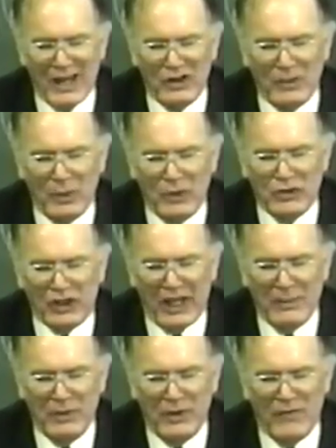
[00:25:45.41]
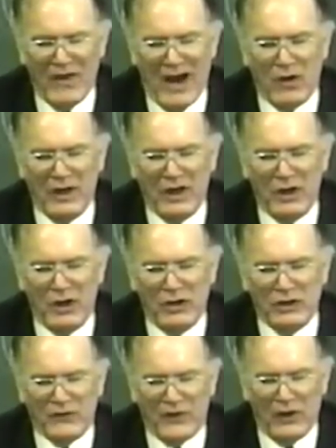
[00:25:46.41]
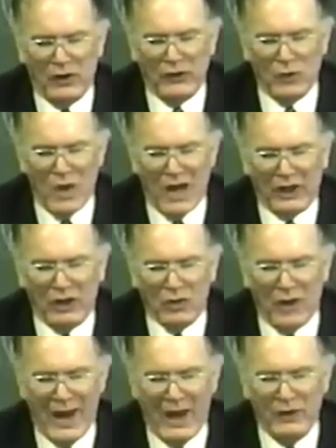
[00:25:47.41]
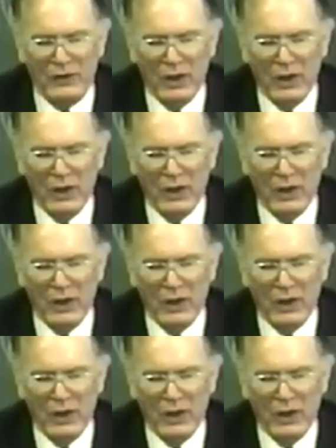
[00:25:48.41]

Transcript: and the birds came and devoured it, and others fell on the rocky ground